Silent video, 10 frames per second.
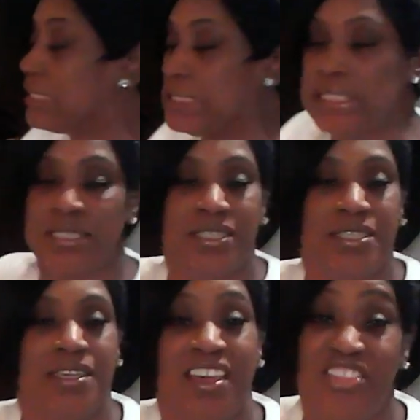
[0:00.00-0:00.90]

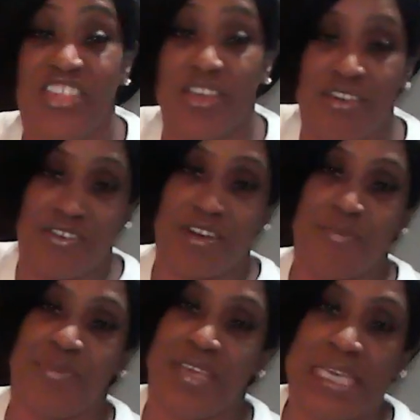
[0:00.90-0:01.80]
seasoning, and they're
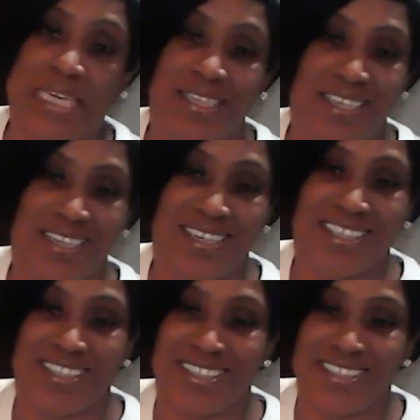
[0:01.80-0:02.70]
gonna be
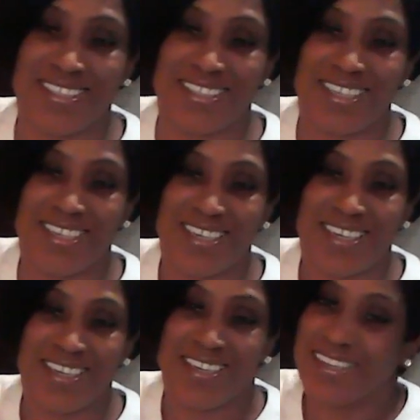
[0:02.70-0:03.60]
delicious.
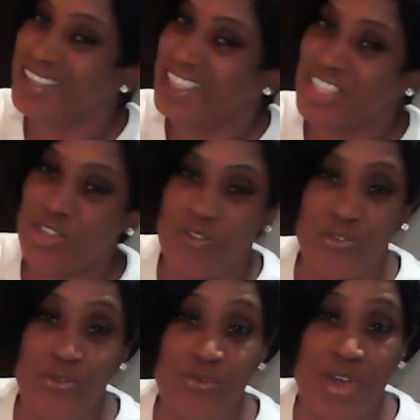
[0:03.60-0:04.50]
So if
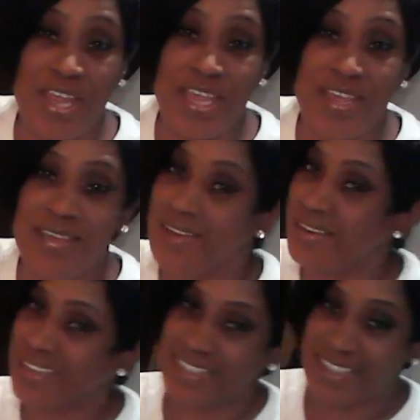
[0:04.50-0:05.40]
you're ready,
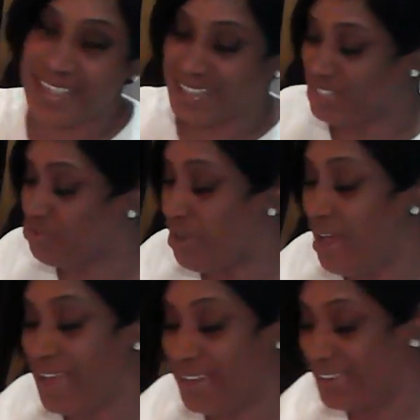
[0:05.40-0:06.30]
let's take this
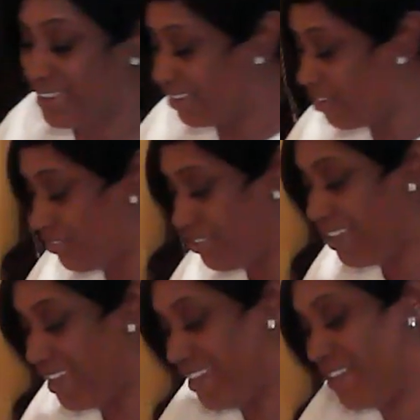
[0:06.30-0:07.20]
ride.
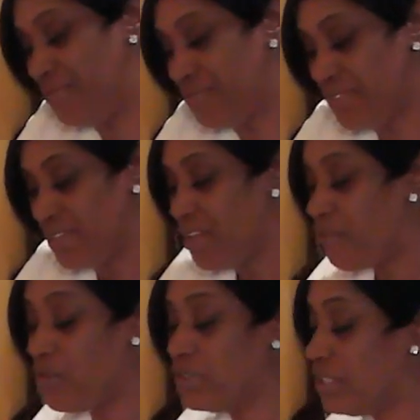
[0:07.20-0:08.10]
Okay,
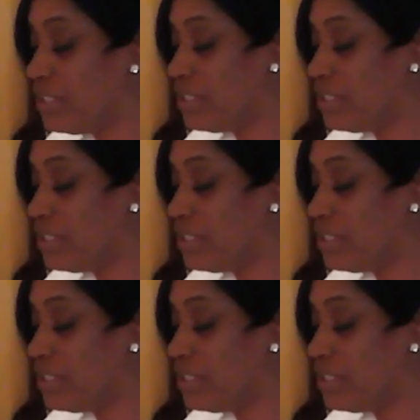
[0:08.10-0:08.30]
first